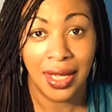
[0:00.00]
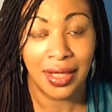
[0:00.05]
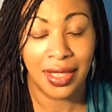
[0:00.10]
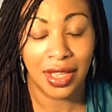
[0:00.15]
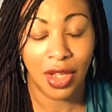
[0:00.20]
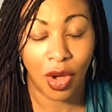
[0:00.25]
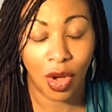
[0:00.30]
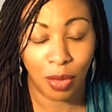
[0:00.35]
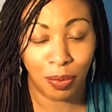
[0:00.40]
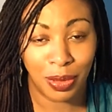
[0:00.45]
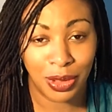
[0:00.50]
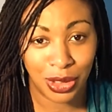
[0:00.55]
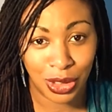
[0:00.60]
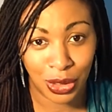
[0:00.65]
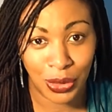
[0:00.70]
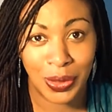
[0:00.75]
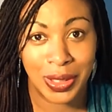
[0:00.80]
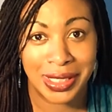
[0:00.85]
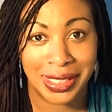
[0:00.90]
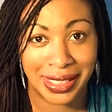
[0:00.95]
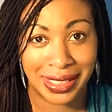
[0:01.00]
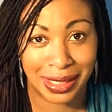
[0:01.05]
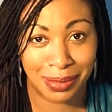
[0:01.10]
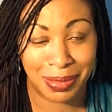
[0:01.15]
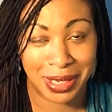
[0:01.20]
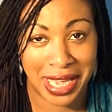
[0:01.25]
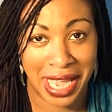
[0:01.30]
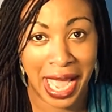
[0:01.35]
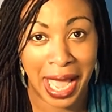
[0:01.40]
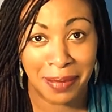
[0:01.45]
The opportunity to
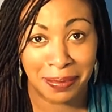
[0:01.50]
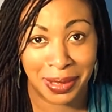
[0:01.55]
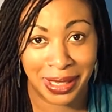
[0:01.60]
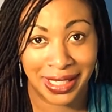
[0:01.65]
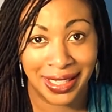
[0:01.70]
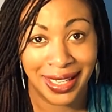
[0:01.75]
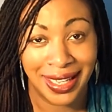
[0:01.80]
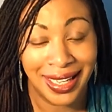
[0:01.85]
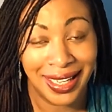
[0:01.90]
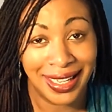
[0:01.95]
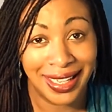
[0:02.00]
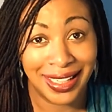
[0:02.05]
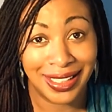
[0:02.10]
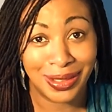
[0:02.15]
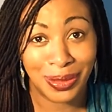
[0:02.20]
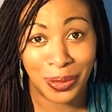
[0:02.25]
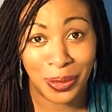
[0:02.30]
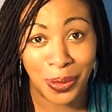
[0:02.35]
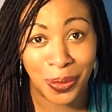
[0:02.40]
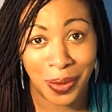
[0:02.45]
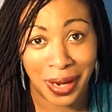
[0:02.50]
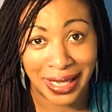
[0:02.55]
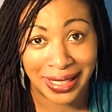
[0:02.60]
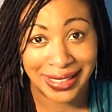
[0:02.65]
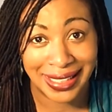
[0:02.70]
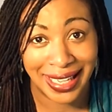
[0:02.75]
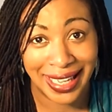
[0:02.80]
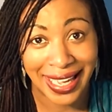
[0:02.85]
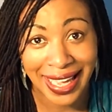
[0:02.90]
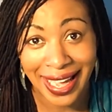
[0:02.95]
be happy is
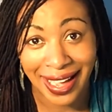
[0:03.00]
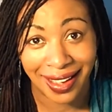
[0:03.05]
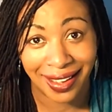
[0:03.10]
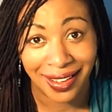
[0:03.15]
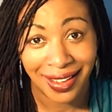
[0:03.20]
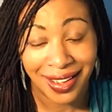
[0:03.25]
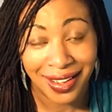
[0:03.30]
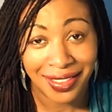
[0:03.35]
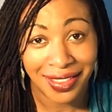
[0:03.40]
always here.